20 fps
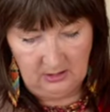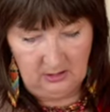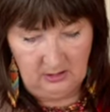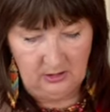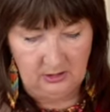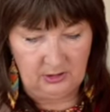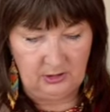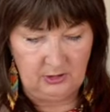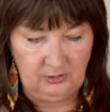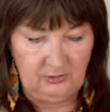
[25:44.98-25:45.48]

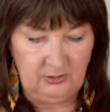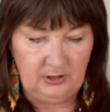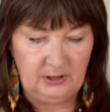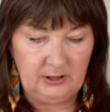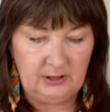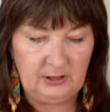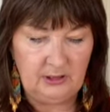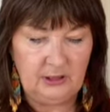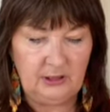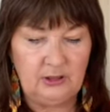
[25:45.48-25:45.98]
So
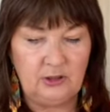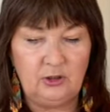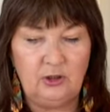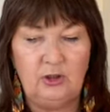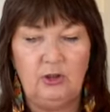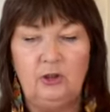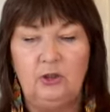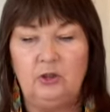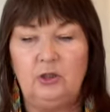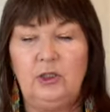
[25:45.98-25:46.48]
this has
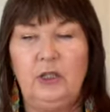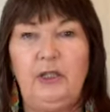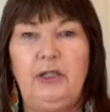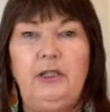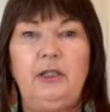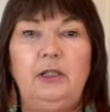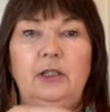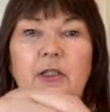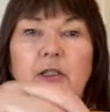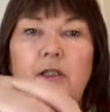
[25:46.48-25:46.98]
got
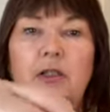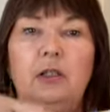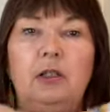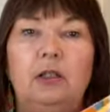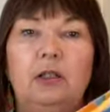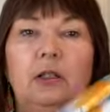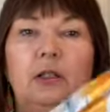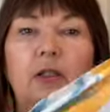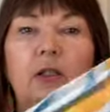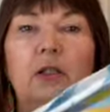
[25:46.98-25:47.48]
a
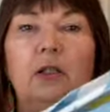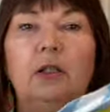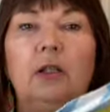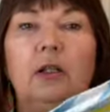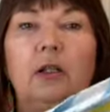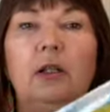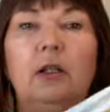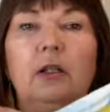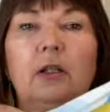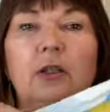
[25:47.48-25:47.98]

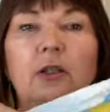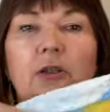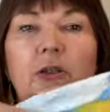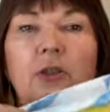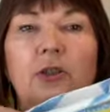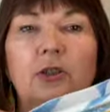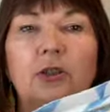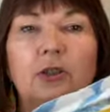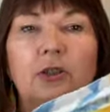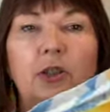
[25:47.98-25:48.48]

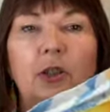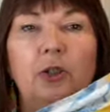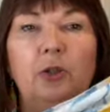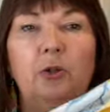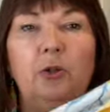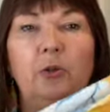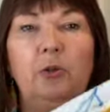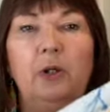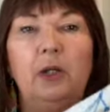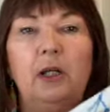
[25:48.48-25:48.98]

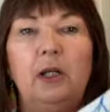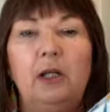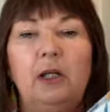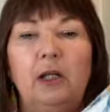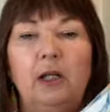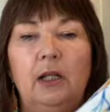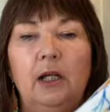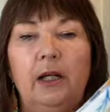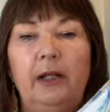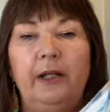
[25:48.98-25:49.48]
sewn
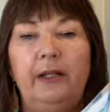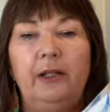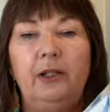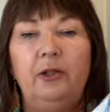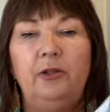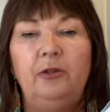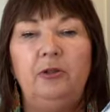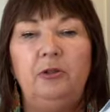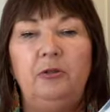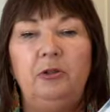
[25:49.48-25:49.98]
line
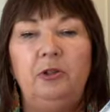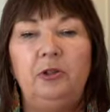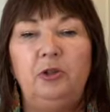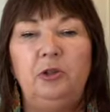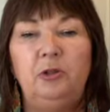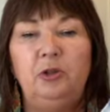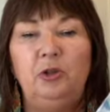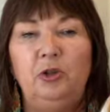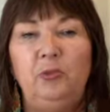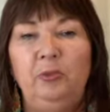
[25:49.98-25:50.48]
through it.
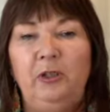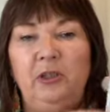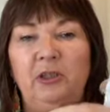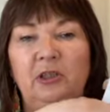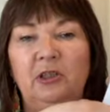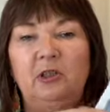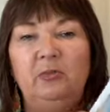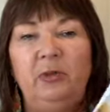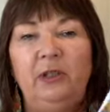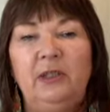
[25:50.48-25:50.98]
Two
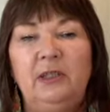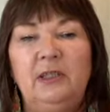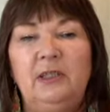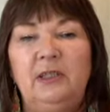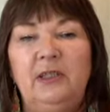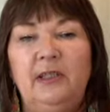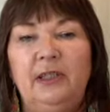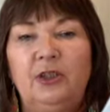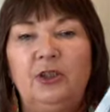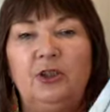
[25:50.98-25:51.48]
pieces being
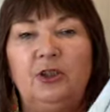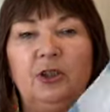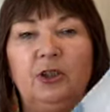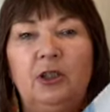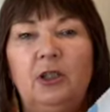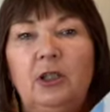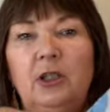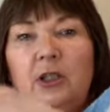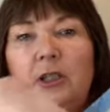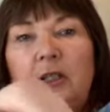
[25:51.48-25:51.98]
attached.
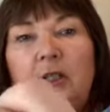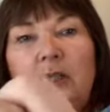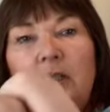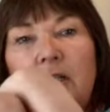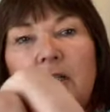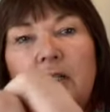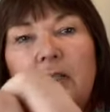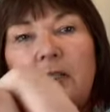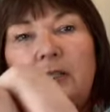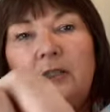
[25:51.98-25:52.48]

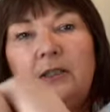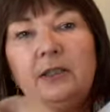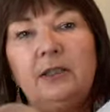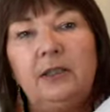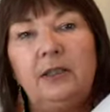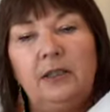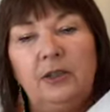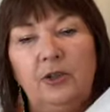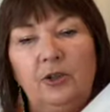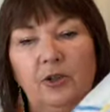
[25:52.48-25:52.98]
Can you
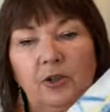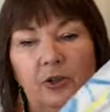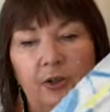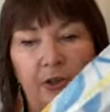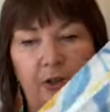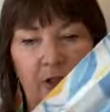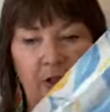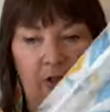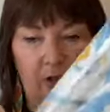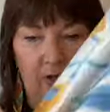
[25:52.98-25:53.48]
see the
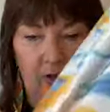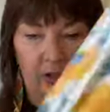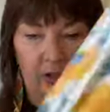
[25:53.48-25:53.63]
join along